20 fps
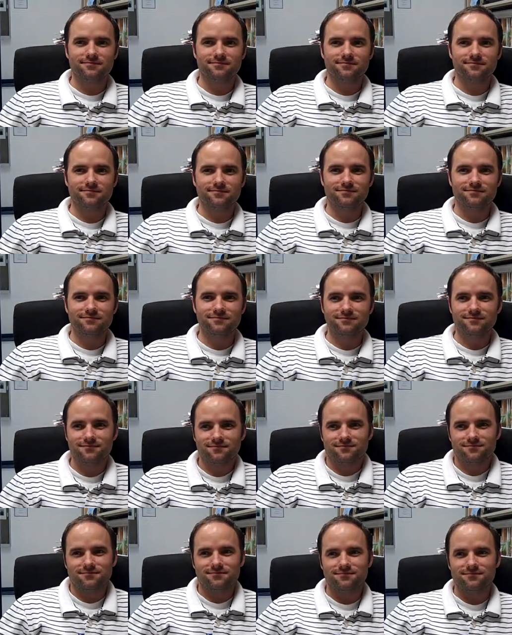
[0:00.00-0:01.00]
pre
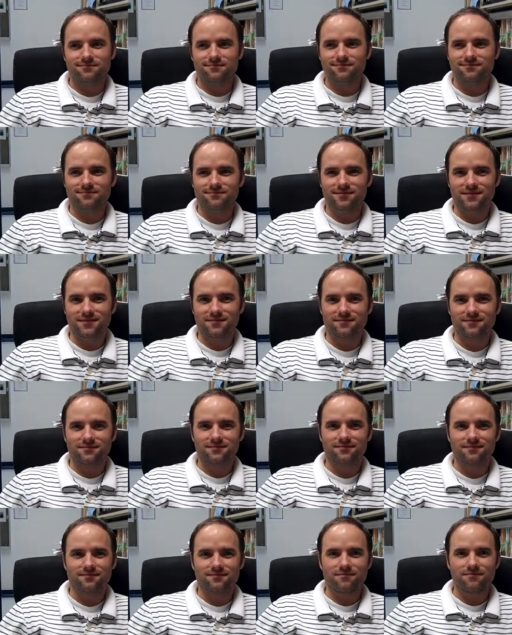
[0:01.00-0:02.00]

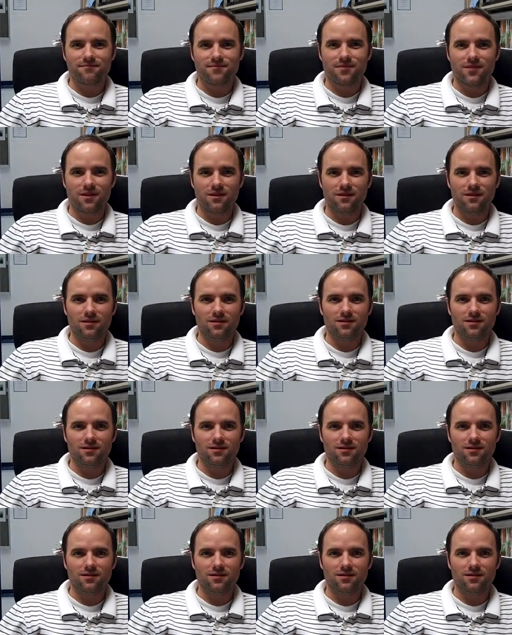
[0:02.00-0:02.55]
World War II?